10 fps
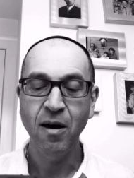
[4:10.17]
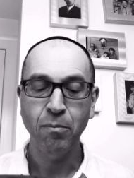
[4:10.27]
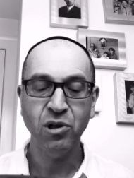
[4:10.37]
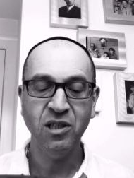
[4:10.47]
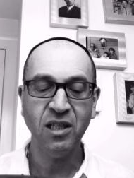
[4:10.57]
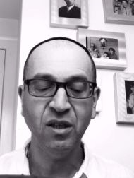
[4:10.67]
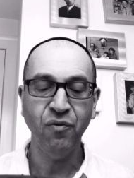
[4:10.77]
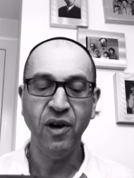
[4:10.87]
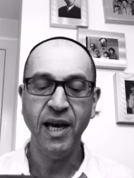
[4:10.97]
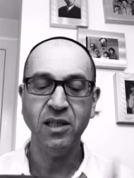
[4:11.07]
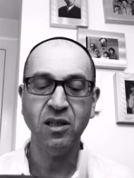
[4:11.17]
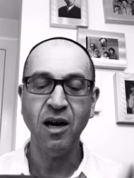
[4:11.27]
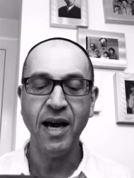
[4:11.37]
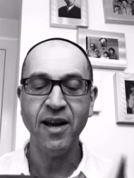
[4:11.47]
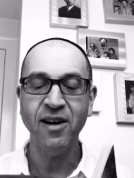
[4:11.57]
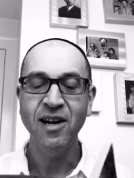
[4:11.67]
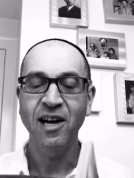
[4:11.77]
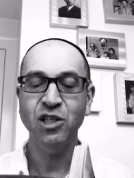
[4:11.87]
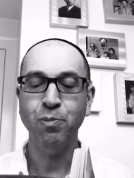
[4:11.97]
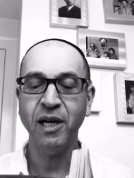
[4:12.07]
protective attire
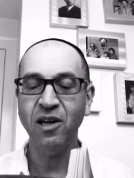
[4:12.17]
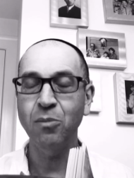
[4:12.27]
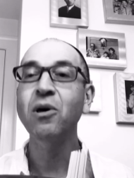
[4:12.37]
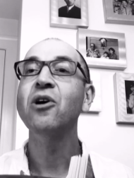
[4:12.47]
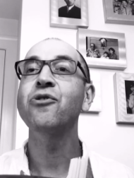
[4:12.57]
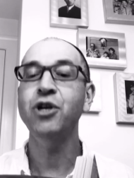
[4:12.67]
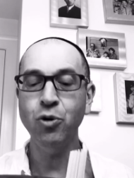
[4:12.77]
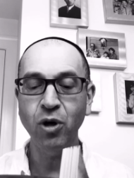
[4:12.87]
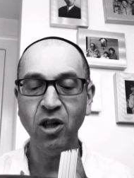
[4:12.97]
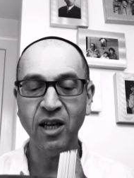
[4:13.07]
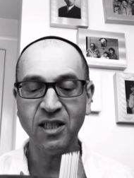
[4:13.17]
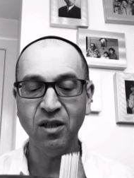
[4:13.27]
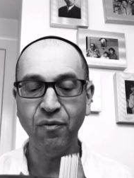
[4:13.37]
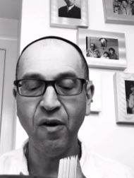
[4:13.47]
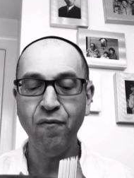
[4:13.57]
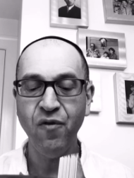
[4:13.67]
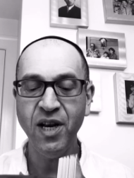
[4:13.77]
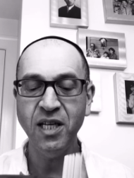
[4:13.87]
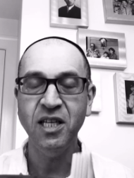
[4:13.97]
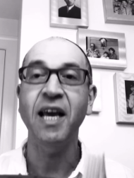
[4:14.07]
has become the new elective
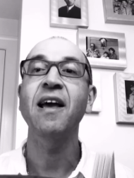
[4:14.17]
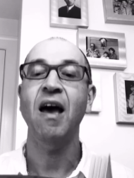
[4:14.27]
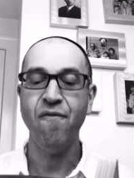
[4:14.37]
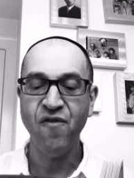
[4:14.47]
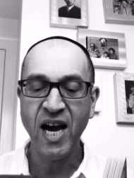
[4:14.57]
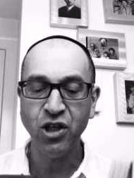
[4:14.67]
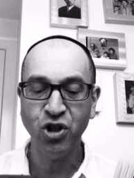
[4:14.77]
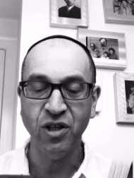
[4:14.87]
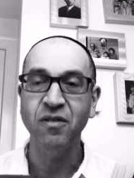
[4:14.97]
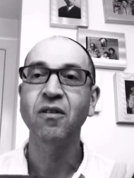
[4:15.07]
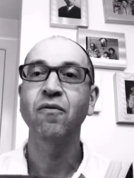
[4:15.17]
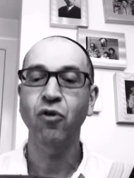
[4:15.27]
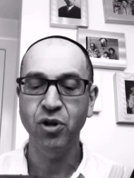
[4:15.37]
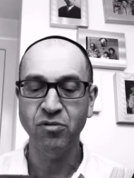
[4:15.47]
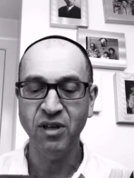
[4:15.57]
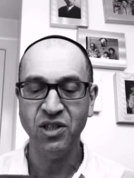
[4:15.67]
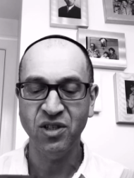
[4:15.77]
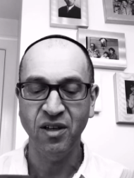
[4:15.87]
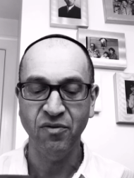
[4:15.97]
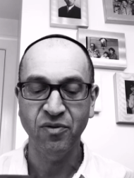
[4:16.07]
affinity, a fashion for the
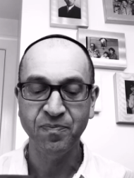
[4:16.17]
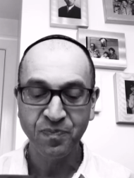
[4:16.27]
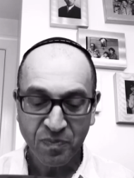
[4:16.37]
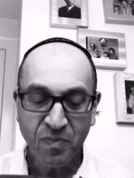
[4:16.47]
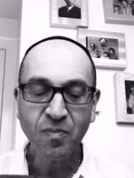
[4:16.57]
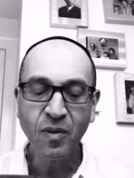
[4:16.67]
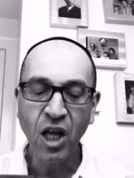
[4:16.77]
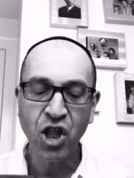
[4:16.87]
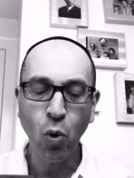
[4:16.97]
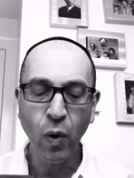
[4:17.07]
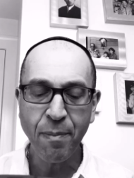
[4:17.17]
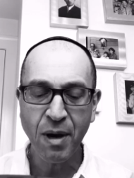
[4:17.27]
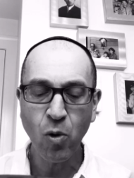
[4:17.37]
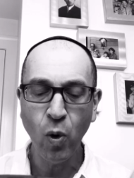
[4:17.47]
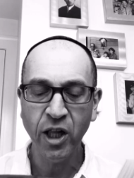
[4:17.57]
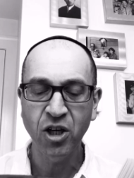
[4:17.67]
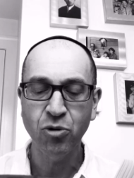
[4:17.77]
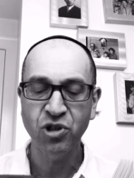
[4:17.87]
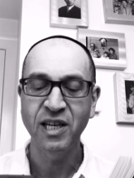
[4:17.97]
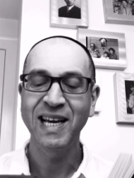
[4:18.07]
restive. The weeping
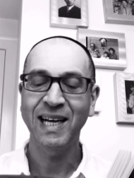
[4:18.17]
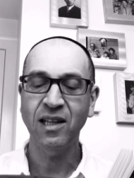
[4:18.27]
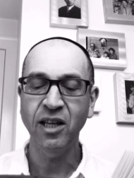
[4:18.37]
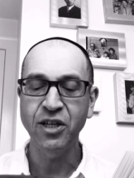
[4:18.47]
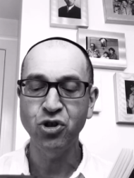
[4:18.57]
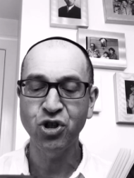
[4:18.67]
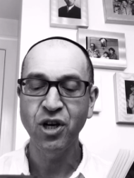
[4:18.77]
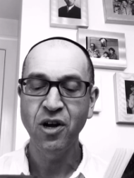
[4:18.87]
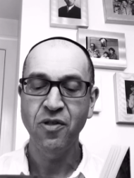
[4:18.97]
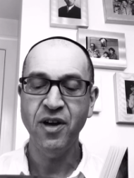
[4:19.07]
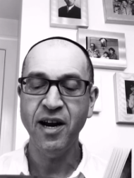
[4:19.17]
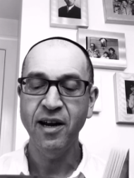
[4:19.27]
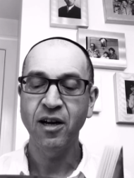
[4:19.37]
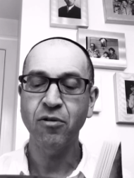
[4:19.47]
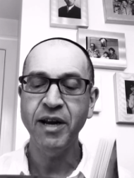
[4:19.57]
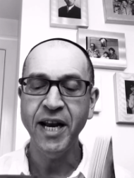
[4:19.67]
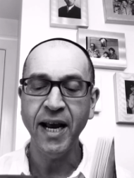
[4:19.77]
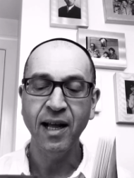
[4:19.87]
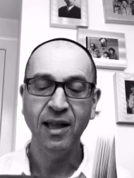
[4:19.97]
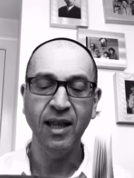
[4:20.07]
willows clench their
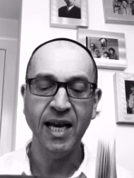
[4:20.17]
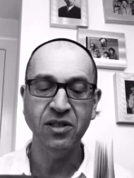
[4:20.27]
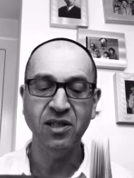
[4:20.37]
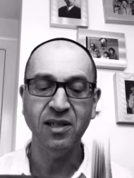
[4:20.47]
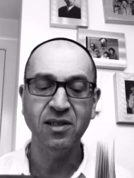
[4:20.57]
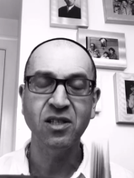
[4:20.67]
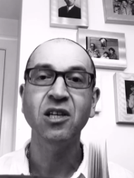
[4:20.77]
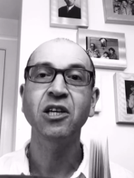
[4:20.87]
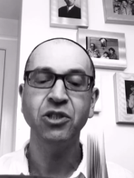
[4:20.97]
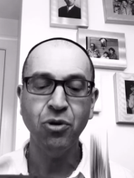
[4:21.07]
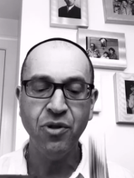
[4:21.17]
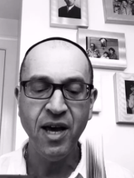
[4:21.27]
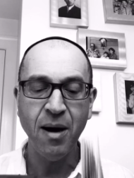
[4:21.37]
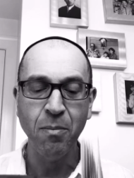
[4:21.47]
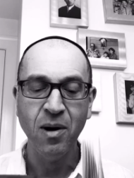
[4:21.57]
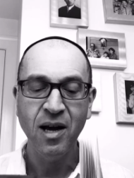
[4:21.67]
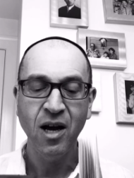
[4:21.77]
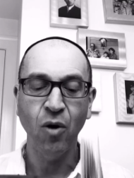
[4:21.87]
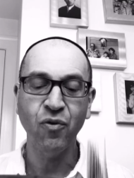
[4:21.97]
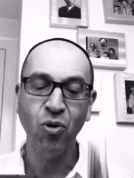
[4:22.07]
greening lancets. To them,
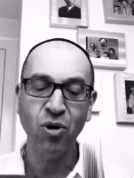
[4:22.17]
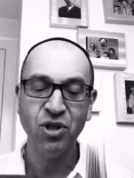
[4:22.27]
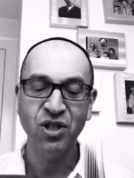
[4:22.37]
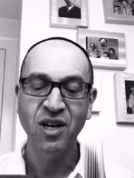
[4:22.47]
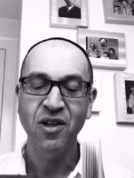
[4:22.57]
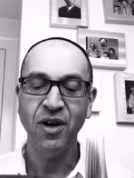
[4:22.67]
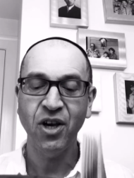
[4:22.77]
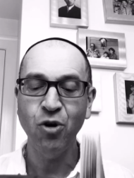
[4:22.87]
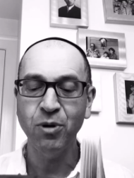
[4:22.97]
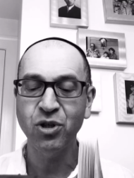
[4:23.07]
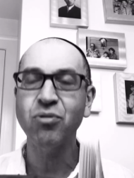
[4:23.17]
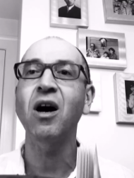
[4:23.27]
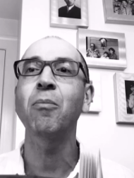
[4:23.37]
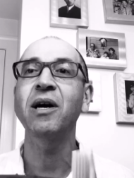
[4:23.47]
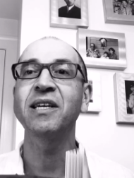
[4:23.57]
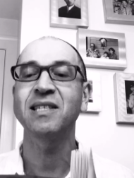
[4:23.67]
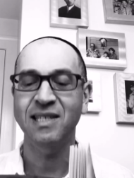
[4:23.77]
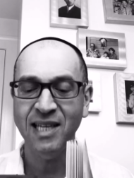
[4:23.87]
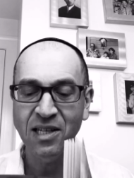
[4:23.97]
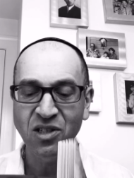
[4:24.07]
of course, the human drama is
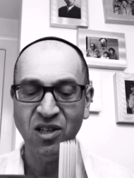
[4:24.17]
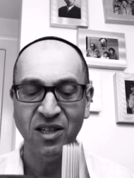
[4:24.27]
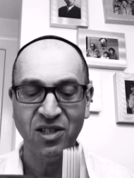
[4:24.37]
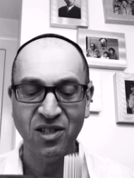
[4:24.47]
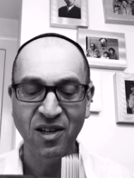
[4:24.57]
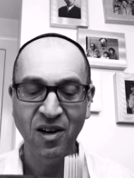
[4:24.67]
senseless.